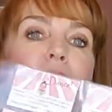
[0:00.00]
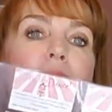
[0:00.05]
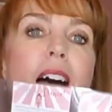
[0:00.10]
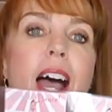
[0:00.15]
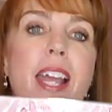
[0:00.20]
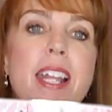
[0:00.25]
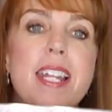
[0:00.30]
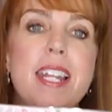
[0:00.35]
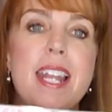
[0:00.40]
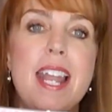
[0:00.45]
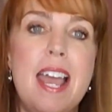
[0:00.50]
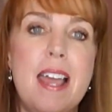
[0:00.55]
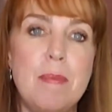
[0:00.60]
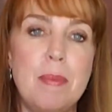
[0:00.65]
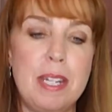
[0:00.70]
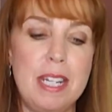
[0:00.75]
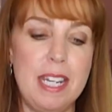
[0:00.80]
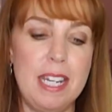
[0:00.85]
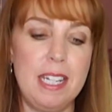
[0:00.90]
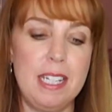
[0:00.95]
I
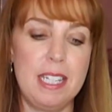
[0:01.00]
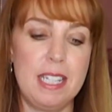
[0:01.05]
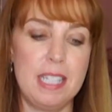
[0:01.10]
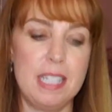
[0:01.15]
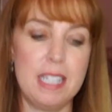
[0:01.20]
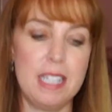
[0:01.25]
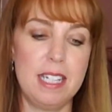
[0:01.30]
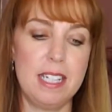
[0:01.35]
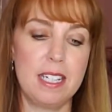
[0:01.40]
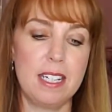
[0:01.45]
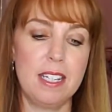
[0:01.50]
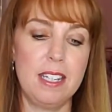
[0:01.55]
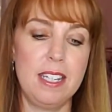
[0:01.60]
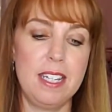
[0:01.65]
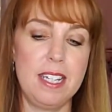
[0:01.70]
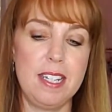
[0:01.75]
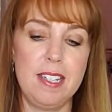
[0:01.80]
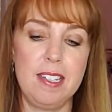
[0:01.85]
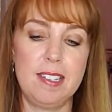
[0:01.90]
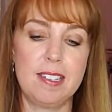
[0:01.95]
laminated
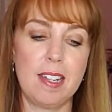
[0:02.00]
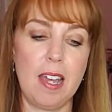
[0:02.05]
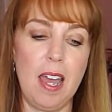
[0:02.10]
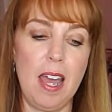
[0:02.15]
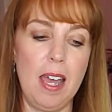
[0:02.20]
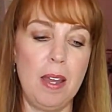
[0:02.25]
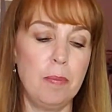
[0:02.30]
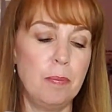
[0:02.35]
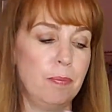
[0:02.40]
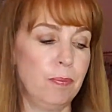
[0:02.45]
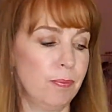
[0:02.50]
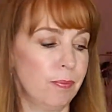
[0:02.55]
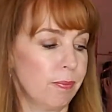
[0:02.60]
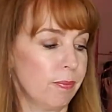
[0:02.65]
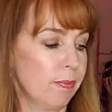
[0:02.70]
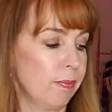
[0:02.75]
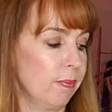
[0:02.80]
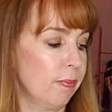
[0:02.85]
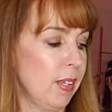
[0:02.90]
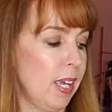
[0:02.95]
these,
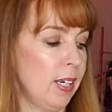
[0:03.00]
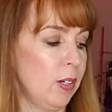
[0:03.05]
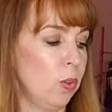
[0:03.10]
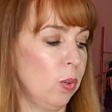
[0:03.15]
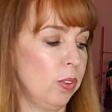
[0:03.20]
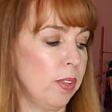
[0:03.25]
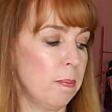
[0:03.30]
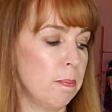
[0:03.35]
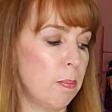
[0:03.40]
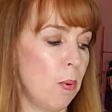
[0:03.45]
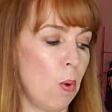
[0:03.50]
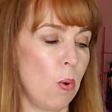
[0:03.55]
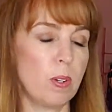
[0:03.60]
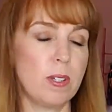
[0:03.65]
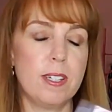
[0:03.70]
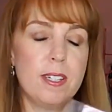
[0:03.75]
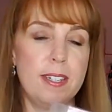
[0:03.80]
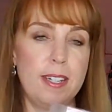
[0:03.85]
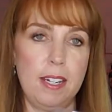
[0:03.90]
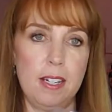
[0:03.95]
I called them
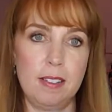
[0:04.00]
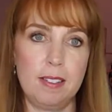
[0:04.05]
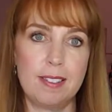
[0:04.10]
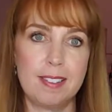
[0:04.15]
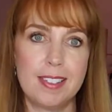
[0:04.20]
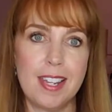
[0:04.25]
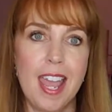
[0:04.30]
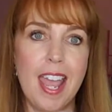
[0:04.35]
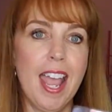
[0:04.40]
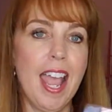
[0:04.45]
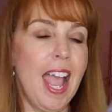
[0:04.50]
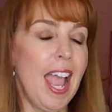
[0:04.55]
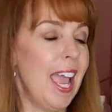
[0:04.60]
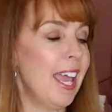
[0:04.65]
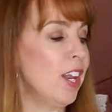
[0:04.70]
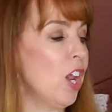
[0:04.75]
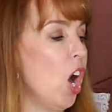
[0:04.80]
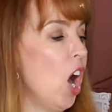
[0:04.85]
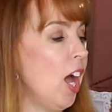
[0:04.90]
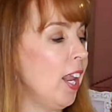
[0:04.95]
Born to Dance.
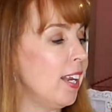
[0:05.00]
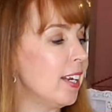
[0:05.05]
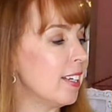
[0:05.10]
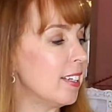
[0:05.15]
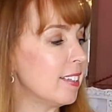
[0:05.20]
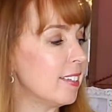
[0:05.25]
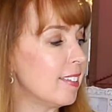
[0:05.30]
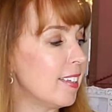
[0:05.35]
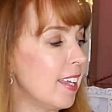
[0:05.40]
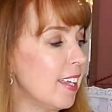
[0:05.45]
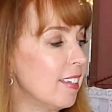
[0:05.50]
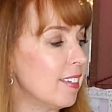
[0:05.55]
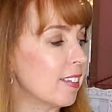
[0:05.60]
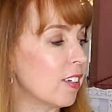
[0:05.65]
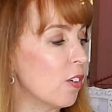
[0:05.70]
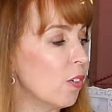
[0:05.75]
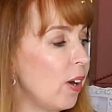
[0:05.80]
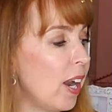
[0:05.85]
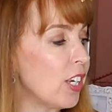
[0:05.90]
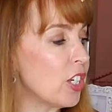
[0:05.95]
And on it says,
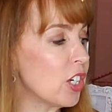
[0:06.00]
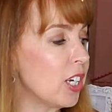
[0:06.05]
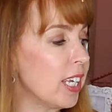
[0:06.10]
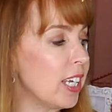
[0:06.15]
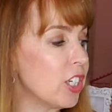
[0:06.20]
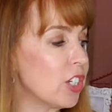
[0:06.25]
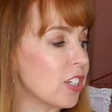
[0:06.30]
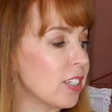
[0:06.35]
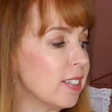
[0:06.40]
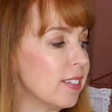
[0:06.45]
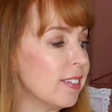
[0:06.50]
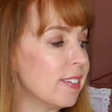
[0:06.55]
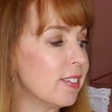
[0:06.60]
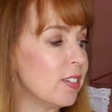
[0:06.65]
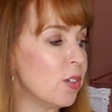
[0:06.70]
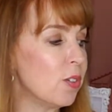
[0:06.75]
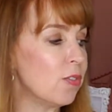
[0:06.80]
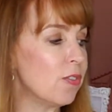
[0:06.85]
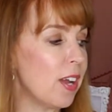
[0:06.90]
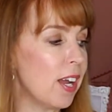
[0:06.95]
congratulations,
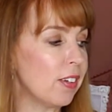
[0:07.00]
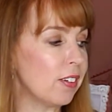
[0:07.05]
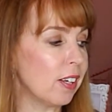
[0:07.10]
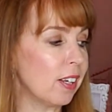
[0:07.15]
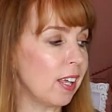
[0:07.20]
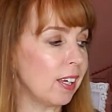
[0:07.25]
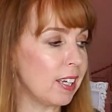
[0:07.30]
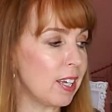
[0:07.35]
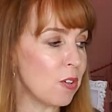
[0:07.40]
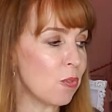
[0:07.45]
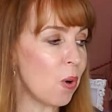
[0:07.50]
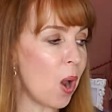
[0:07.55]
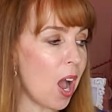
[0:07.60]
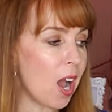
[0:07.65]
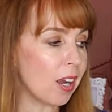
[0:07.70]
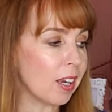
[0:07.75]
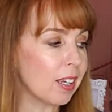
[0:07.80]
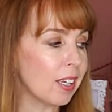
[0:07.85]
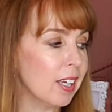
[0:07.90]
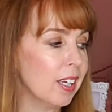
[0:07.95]
you found a lucky
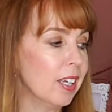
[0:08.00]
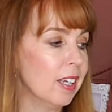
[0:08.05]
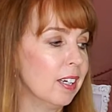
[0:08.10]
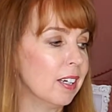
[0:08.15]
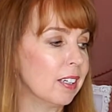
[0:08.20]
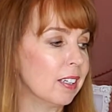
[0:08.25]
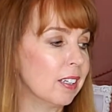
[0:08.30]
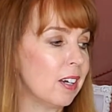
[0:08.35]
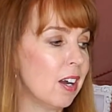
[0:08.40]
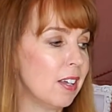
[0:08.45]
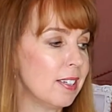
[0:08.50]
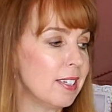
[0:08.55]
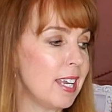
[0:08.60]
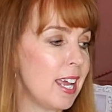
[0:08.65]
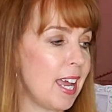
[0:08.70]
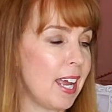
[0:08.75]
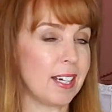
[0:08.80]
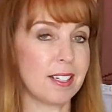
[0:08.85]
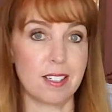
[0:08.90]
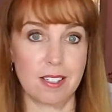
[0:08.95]
rock.
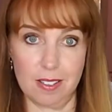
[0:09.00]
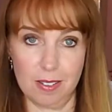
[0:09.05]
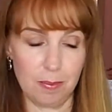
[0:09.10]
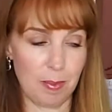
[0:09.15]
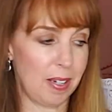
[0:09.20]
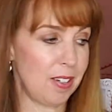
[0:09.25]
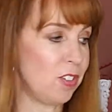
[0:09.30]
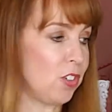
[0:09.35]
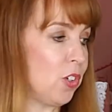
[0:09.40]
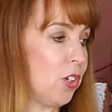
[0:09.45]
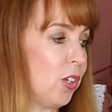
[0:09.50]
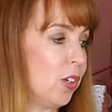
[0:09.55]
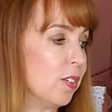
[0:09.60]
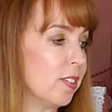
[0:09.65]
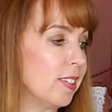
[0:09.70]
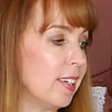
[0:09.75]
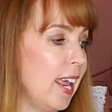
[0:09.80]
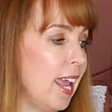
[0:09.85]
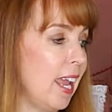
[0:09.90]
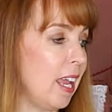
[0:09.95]
Contact my
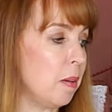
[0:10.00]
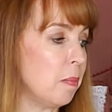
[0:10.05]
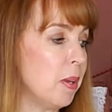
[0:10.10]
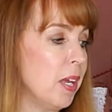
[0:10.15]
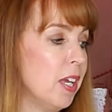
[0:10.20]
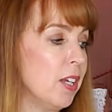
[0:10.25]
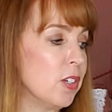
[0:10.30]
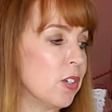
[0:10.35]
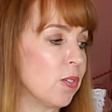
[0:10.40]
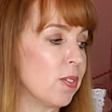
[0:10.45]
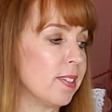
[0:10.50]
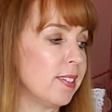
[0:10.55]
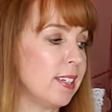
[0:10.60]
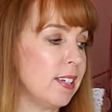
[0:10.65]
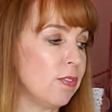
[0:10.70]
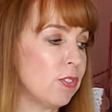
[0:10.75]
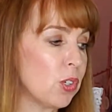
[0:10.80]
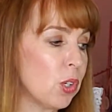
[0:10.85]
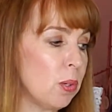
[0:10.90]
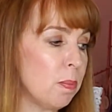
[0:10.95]
studio's name to
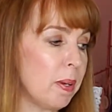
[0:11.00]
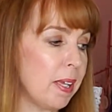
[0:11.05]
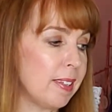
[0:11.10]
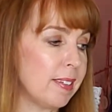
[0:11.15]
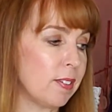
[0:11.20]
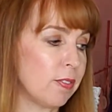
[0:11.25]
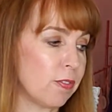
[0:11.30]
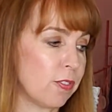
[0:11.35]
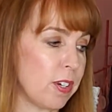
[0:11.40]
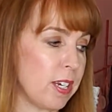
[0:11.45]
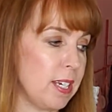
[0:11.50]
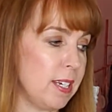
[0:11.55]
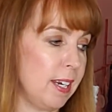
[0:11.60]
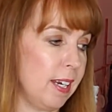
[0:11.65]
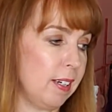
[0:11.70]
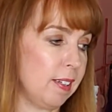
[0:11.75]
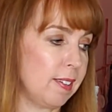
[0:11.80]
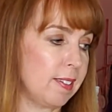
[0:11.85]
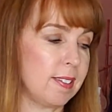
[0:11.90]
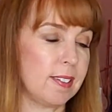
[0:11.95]
receive 2 months of free
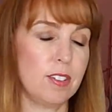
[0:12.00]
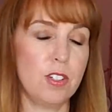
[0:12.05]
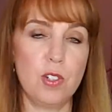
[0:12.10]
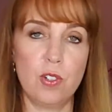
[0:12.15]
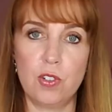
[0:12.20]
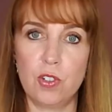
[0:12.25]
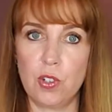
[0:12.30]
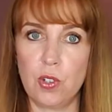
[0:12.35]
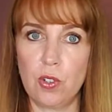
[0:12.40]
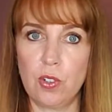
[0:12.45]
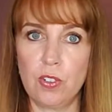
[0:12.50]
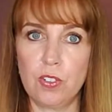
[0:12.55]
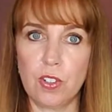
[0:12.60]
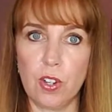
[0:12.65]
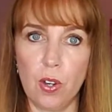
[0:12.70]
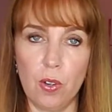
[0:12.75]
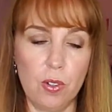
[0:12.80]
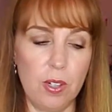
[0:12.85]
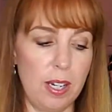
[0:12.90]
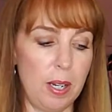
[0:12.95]
dance, new students
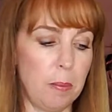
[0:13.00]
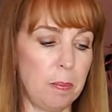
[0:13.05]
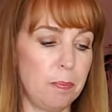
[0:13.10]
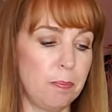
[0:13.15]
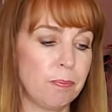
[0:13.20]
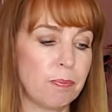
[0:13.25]
only.